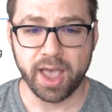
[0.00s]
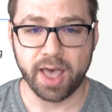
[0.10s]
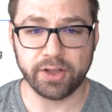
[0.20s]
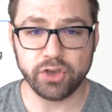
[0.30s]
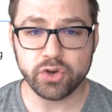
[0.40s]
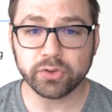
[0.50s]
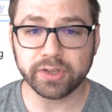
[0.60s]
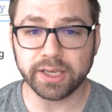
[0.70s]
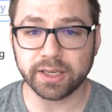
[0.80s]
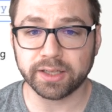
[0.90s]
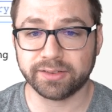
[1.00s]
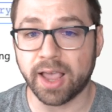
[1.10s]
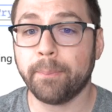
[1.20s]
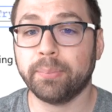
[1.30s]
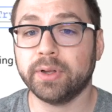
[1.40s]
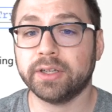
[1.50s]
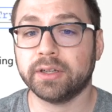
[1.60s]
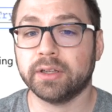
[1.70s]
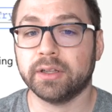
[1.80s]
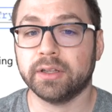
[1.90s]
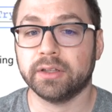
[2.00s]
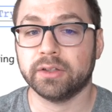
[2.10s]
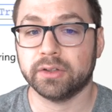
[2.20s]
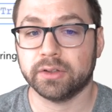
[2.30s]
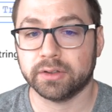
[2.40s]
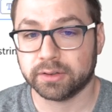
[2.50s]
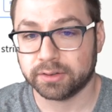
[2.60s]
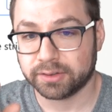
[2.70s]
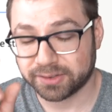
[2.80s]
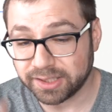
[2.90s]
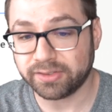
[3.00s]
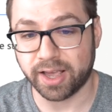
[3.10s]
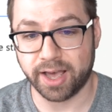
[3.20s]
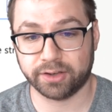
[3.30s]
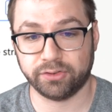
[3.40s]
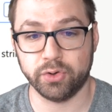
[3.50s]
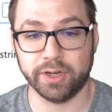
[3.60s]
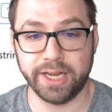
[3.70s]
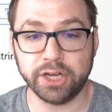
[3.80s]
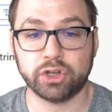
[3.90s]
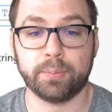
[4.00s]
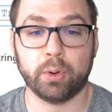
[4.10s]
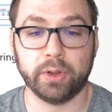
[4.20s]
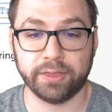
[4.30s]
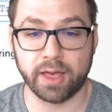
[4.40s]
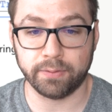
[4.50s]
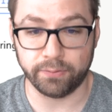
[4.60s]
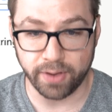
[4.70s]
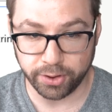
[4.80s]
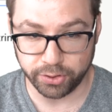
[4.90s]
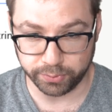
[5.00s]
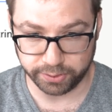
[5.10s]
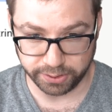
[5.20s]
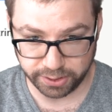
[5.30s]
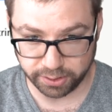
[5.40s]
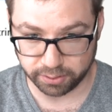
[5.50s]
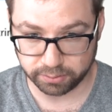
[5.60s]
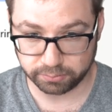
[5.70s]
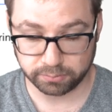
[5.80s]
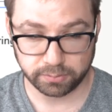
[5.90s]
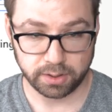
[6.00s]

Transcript: And then using template syntax, you can interpolate that value into here